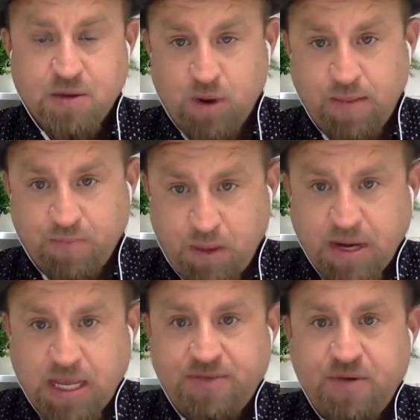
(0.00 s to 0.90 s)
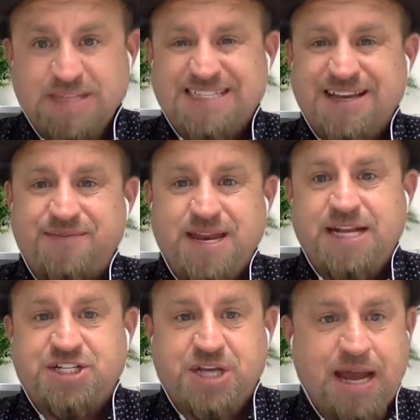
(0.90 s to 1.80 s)
Right? I'm going to give you a seven
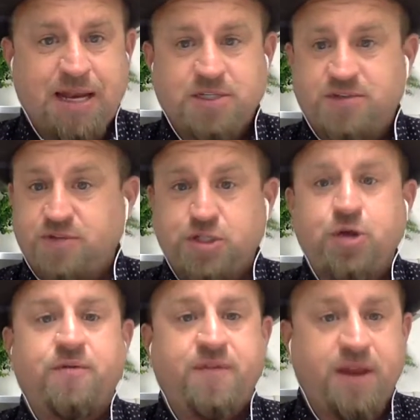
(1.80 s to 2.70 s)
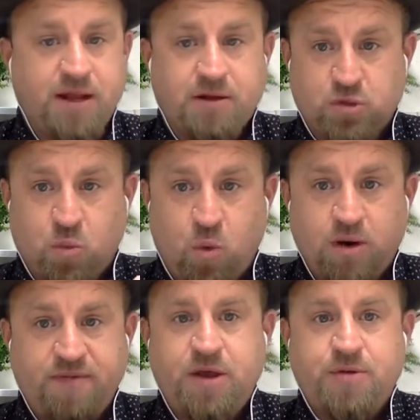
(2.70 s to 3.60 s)
day challenge of just doing videos.
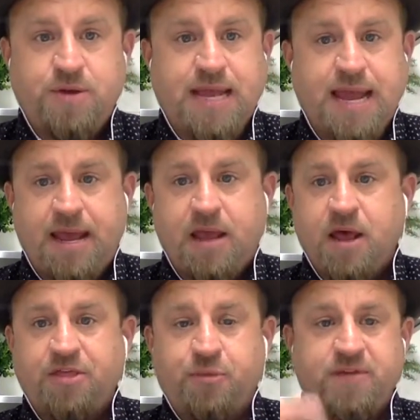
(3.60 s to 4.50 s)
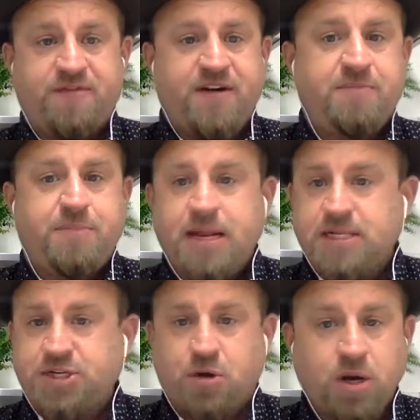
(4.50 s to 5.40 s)
One video a day, three to five
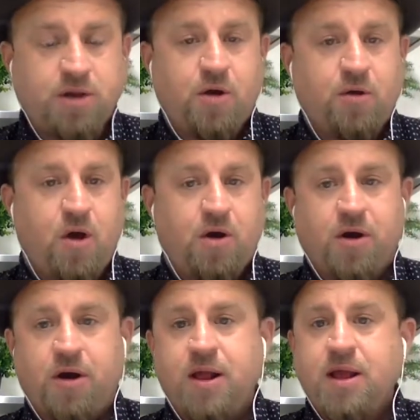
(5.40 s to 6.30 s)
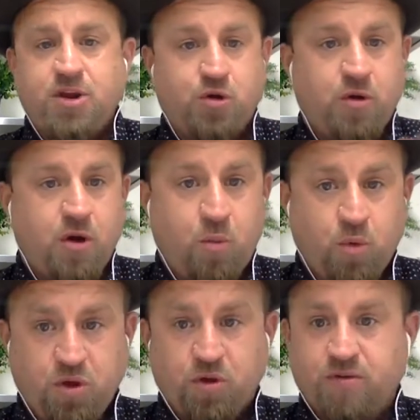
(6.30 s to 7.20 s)
minutes. You don't need to go longer. Do it
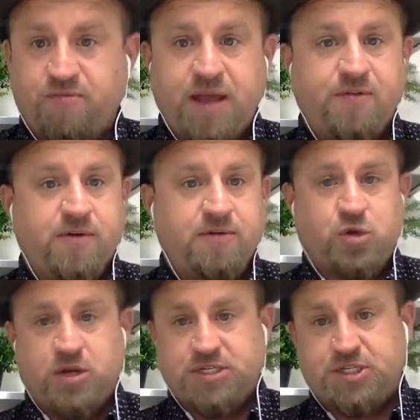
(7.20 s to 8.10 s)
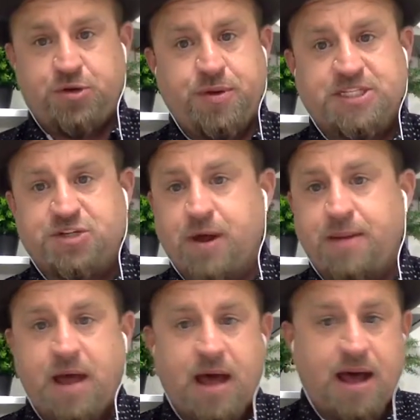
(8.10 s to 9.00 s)
on your flavor of choice. Do
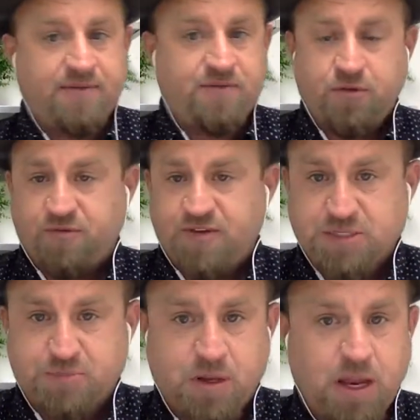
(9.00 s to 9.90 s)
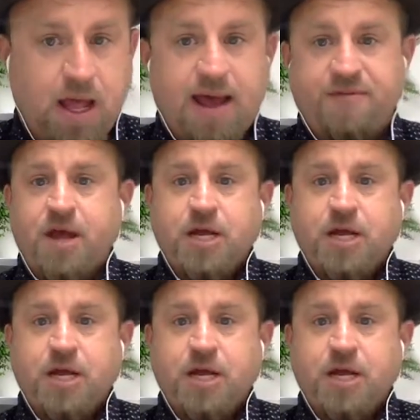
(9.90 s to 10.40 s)
Instagram Live, do Facebook Live,